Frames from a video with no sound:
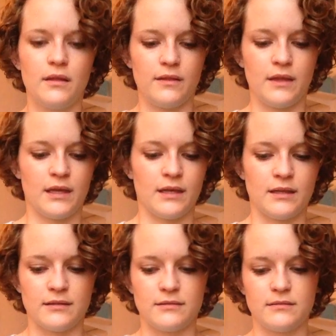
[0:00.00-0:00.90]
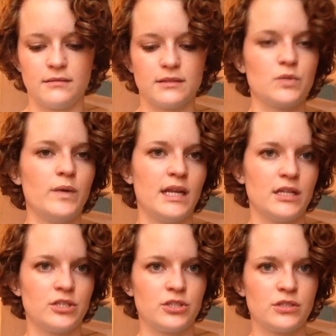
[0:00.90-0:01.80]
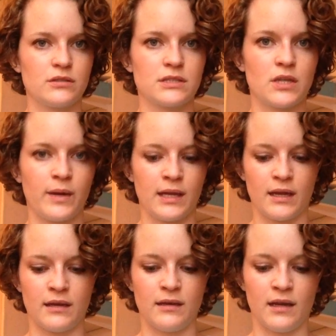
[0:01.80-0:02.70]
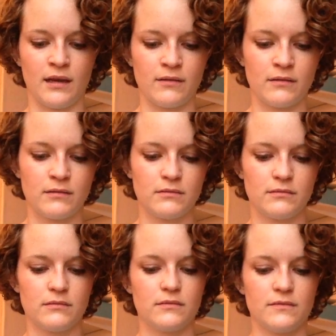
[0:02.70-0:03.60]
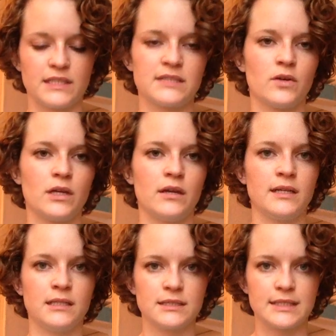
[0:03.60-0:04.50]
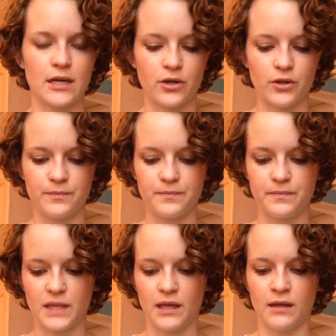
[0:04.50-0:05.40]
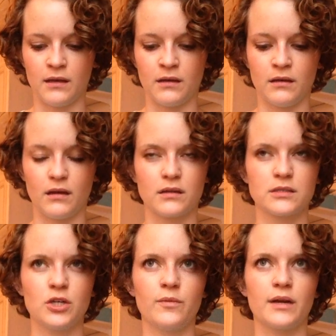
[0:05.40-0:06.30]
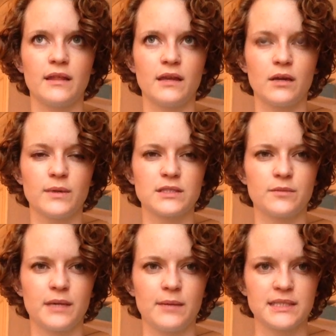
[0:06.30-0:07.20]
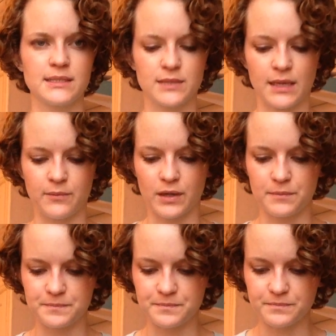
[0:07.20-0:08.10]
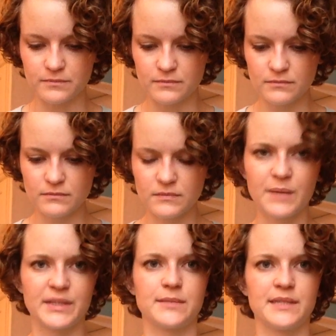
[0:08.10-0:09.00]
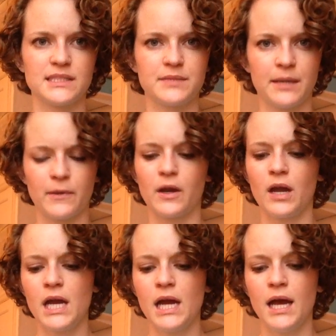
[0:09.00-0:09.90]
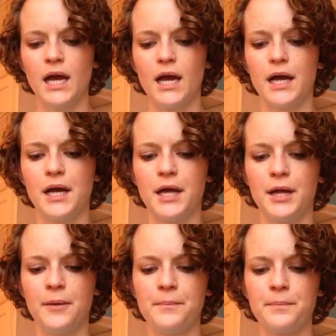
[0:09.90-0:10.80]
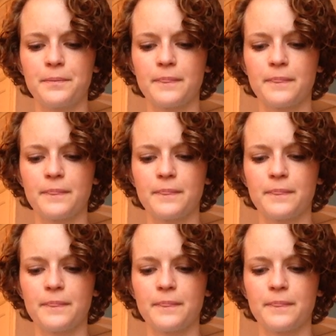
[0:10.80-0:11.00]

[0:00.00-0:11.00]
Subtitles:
the Swedish Sewing and Knitting Festival here in Stockholm in October, I think it was, or it might have been September. It must have been September. And